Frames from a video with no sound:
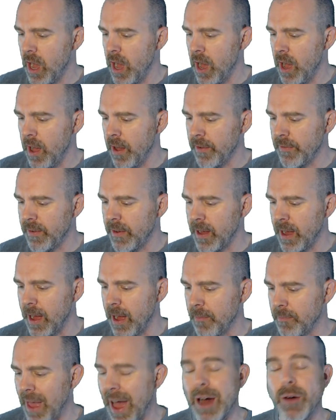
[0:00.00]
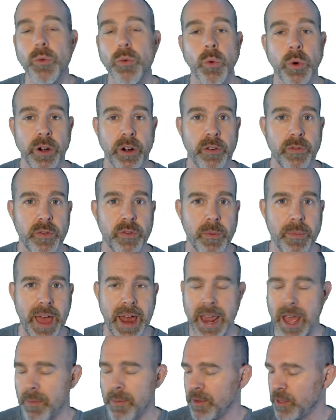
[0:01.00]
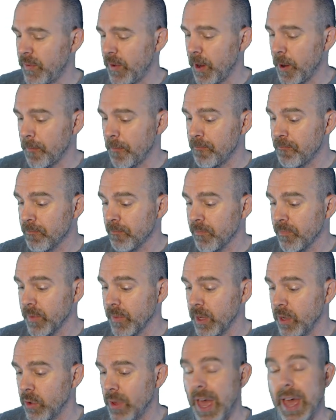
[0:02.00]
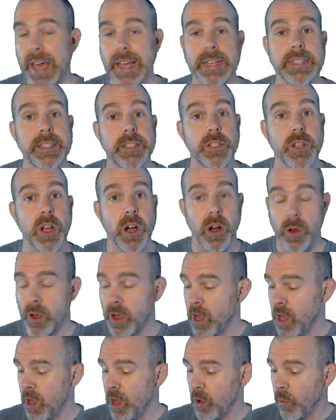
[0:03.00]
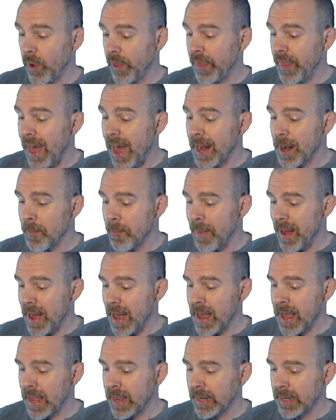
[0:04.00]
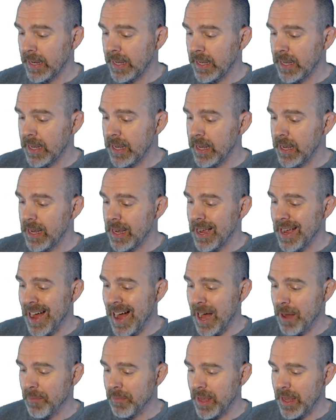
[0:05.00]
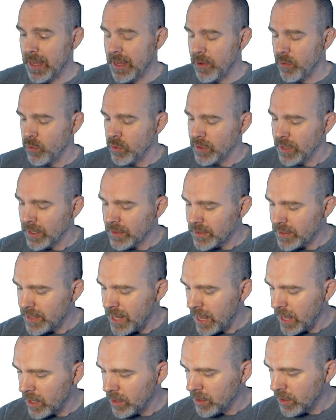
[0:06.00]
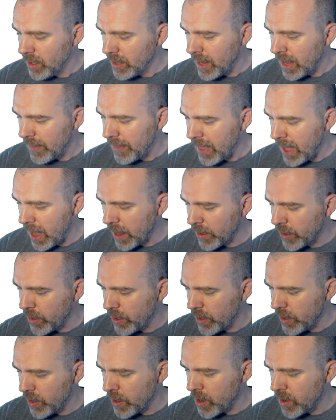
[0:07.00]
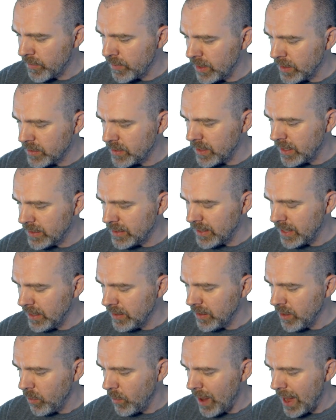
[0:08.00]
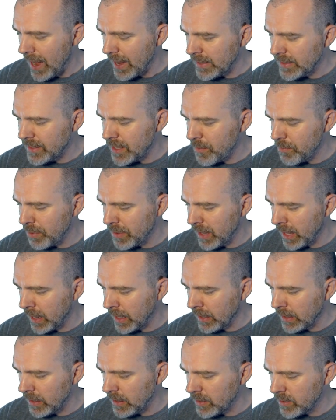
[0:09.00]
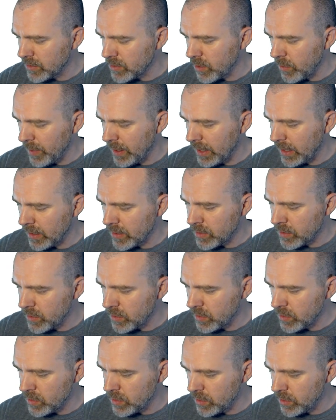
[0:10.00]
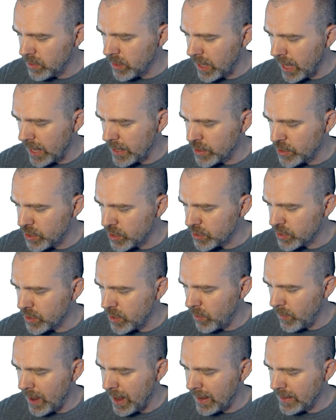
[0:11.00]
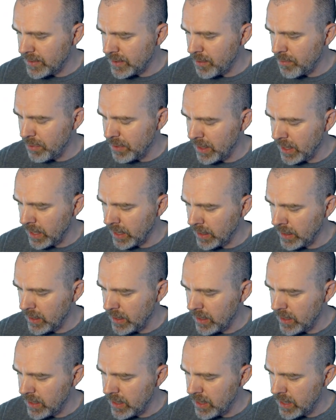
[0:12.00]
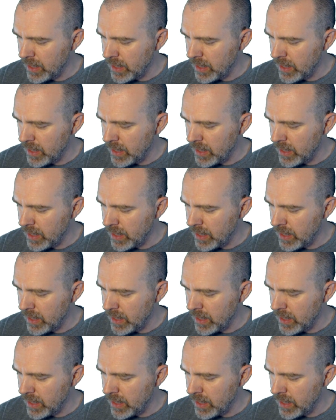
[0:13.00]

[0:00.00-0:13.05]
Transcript: of outward from that hemisphere. Okay, so with that in mind, let's take a look at that curve. It's in the YZ plane, so we can look at just the YZ plane.